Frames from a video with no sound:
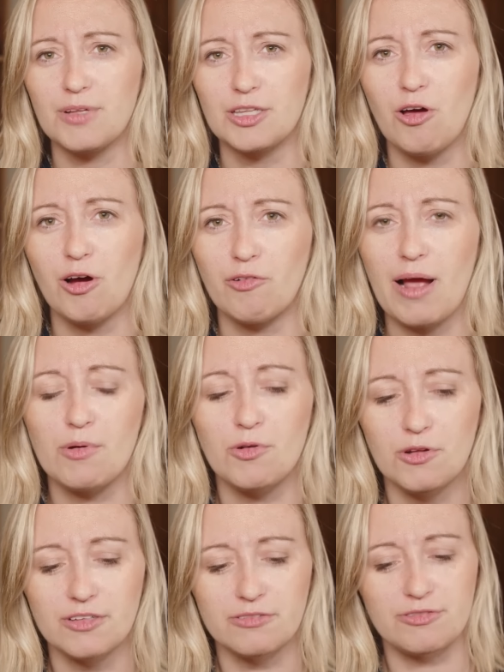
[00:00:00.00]
long rabbit
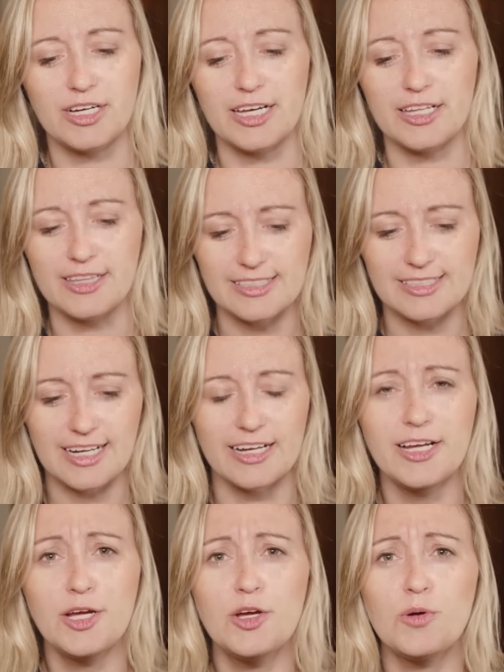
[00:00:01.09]
hole of things that
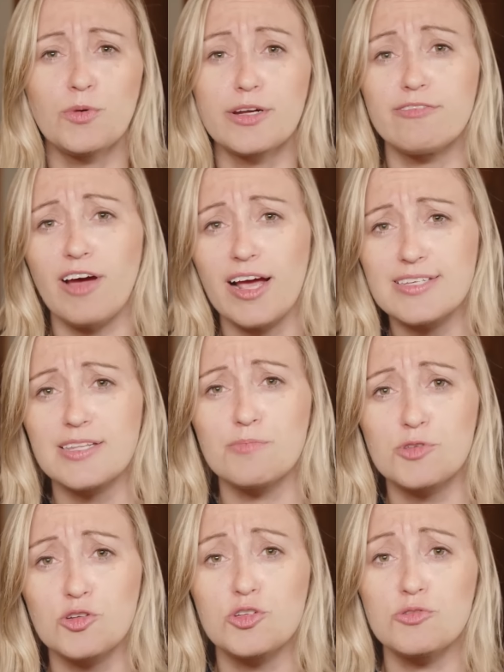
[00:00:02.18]
I would advise
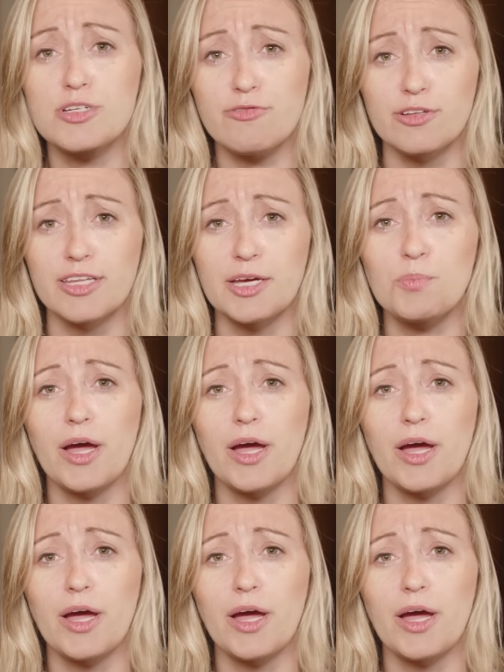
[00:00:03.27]
them to do differently.